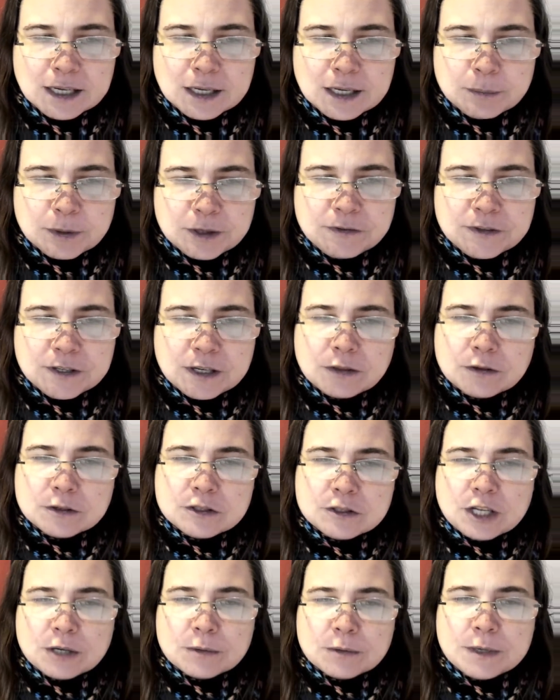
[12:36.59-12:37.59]
but if another
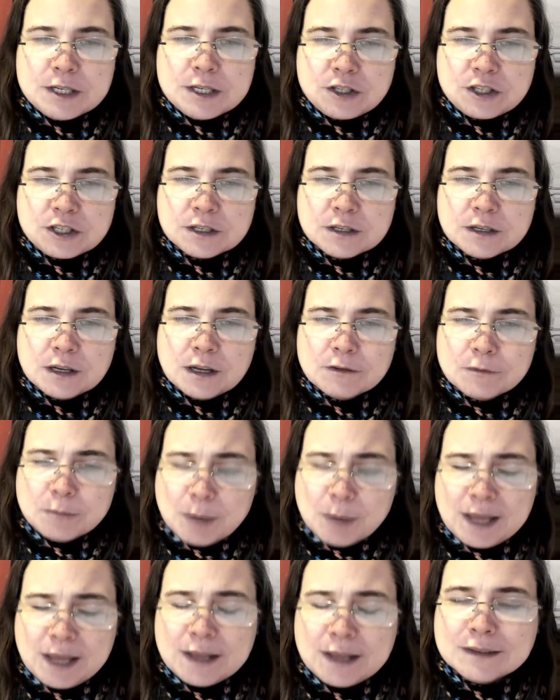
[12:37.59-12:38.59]
generation of
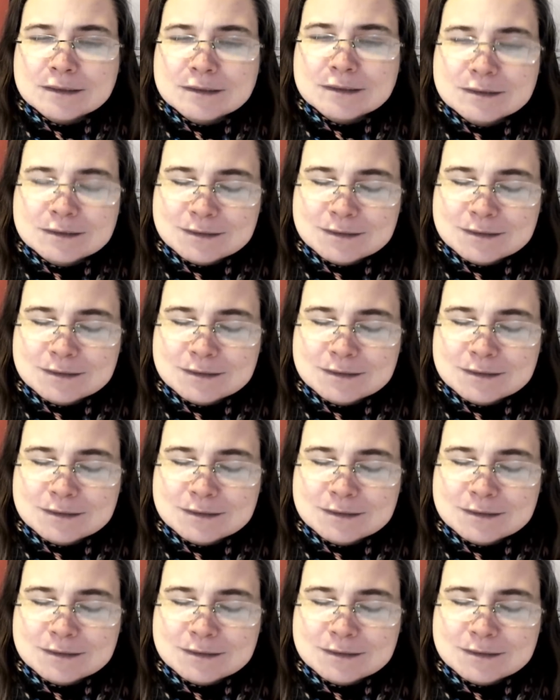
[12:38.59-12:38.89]
men,